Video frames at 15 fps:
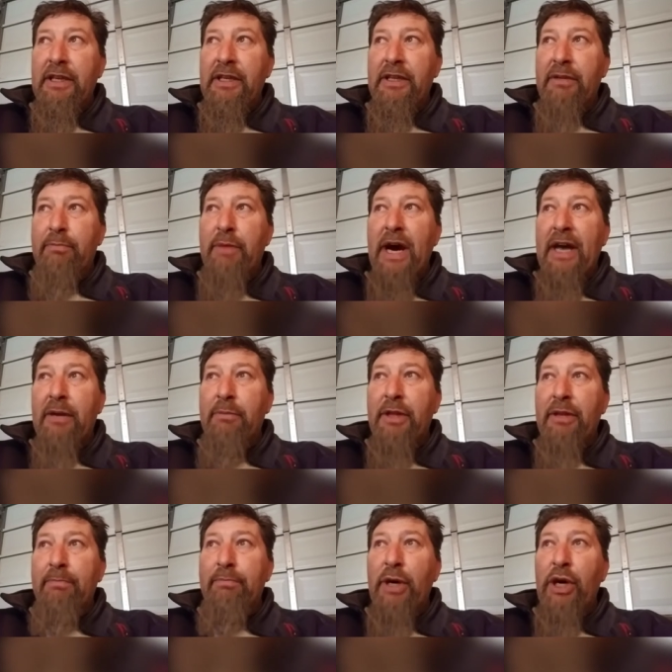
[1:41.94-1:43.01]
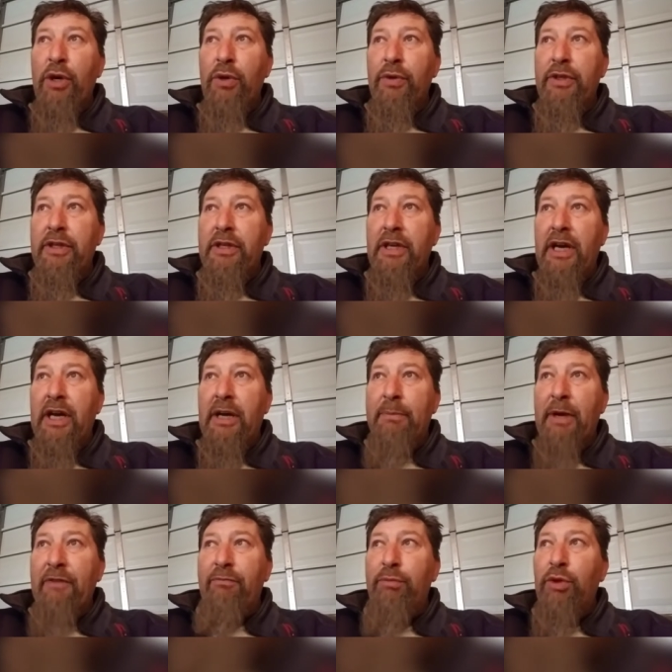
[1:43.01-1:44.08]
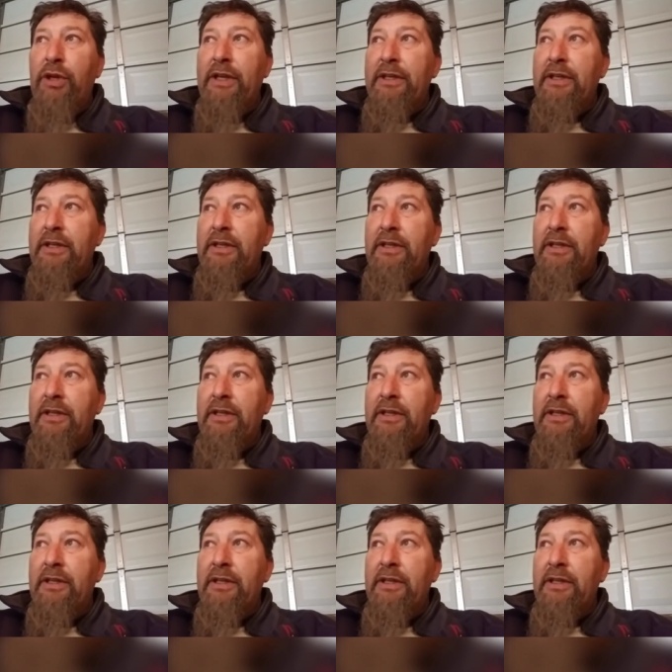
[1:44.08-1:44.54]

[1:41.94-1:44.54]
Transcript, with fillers: the bottom of the boat. Um, I've put